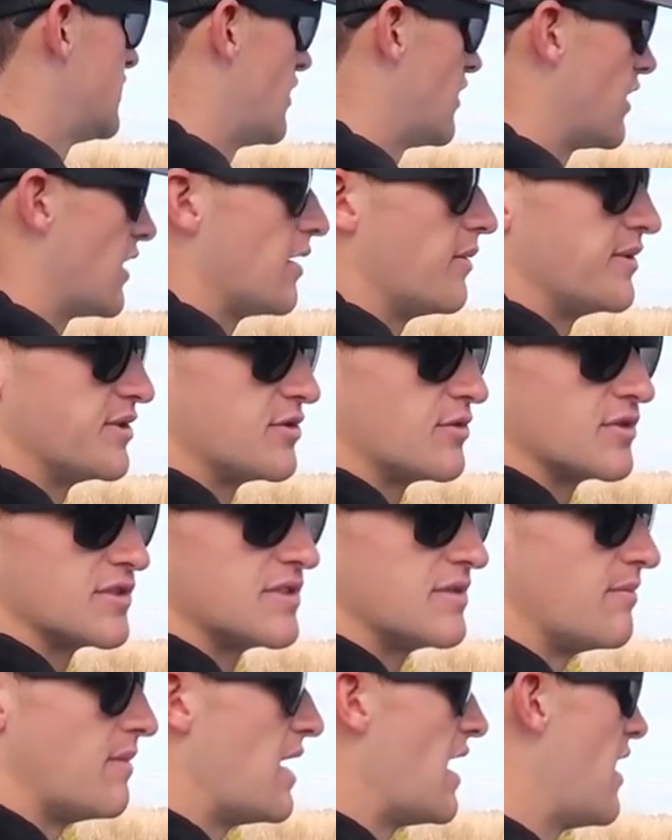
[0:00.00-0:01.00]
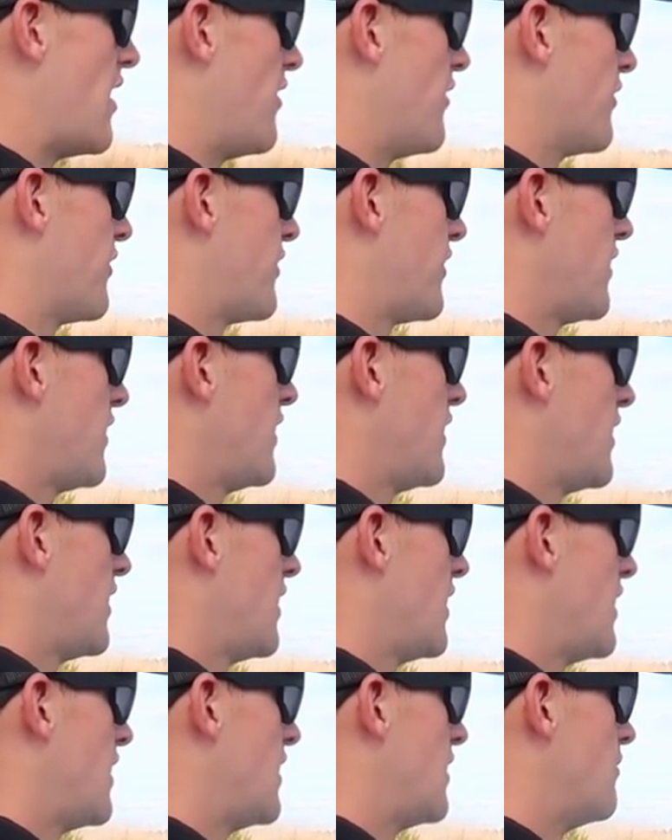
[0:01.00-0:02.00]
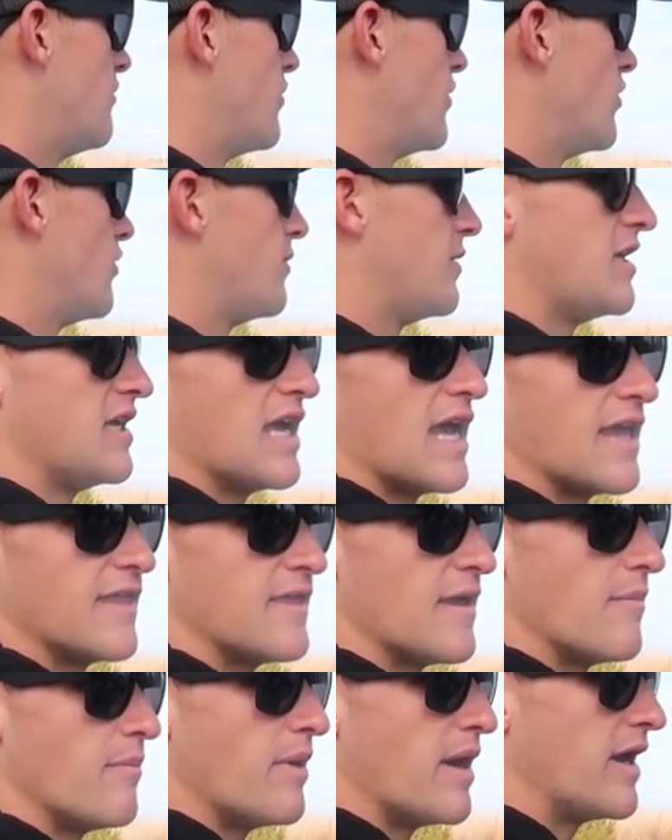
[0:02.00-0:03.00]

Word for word: started coming towards the mouth, and then boom, he had that